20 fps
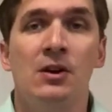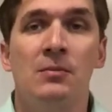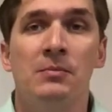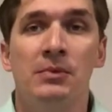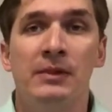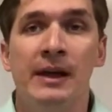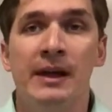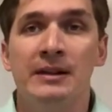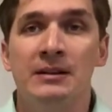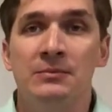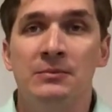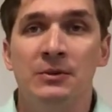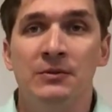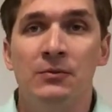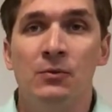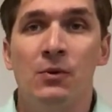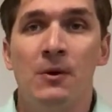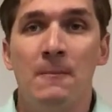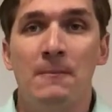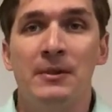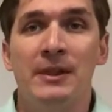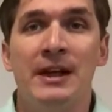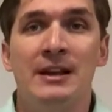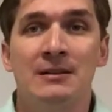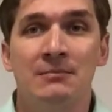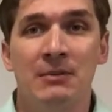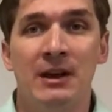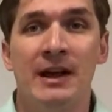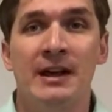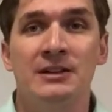On platinum, we form
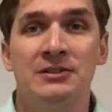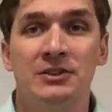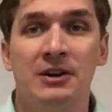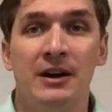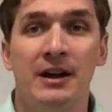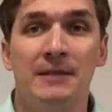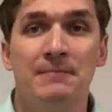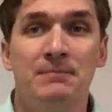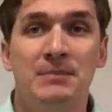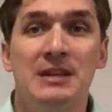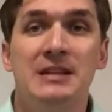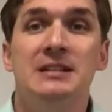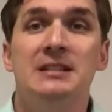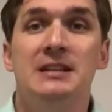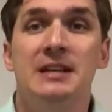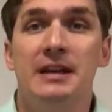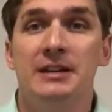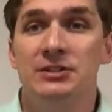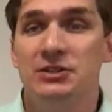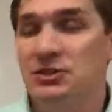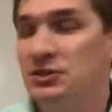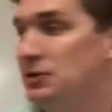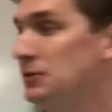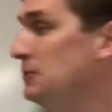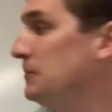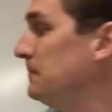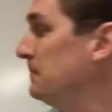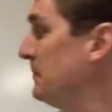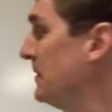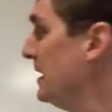platinum hydride,
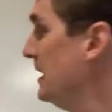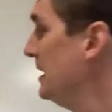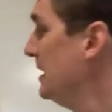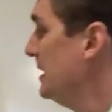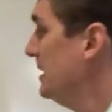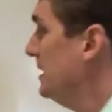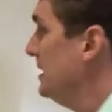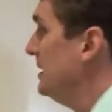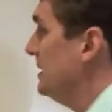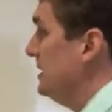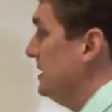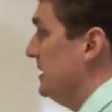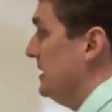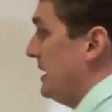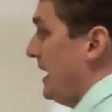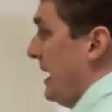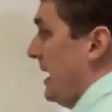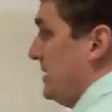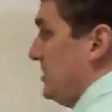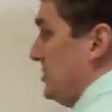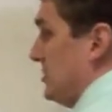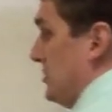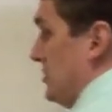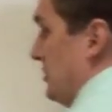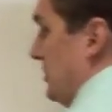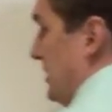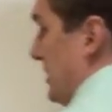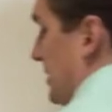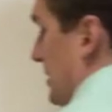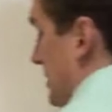PTH2. The
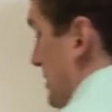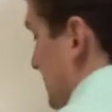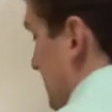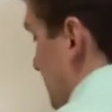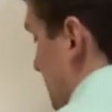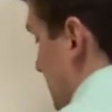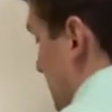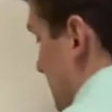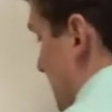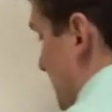H2 here